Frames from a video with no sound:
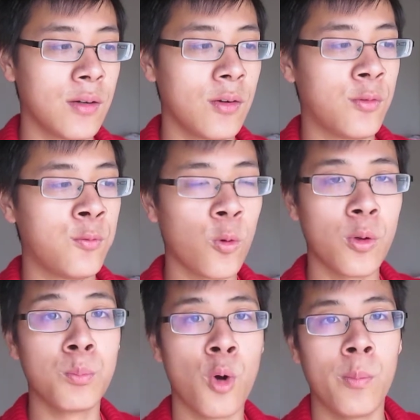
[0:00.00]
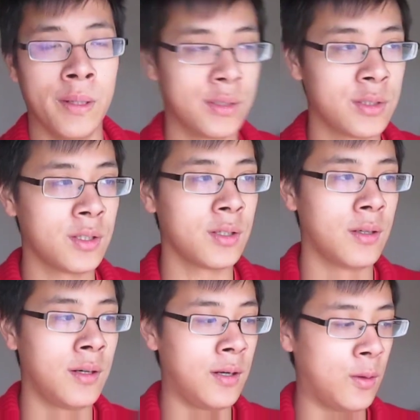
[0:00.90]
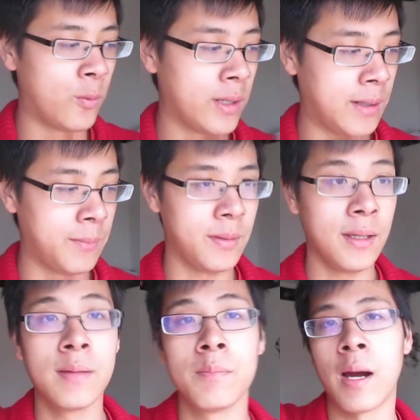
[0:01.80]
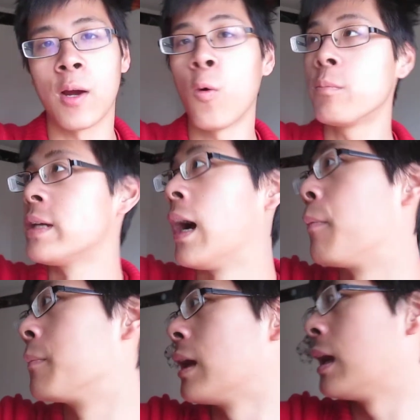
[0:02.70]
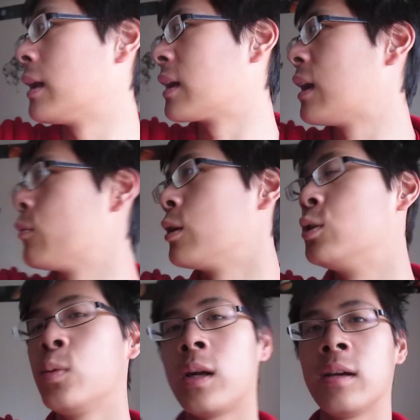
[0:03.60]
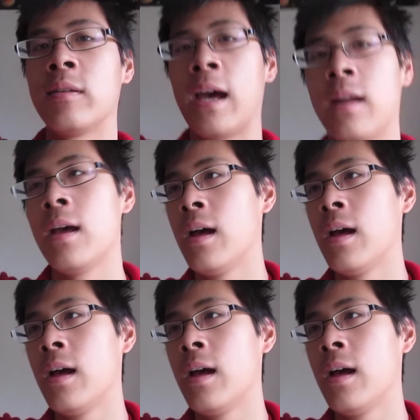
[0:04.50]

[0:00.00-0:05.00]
for the moment, when I'm in my hometown and I can't really do any of that,